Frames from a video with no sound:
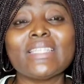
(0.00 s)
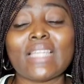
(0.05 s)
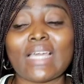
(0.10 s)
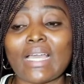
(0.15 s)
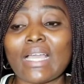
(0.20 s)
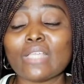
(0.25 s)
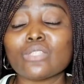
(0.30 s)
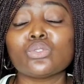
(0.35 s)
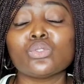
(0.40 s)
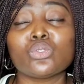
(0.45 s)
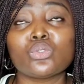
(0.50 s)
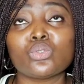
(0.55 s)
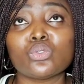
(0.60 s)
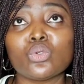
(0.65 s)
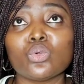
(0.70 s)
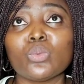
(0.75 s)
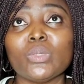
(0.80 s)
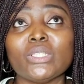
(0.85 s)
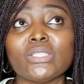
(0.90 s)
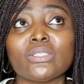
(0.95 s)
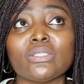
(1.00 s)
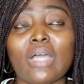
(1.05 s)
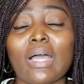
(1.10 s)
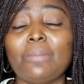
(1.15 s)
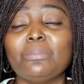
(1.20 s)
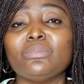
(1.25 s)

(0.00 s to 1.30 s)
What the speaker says: that has to do with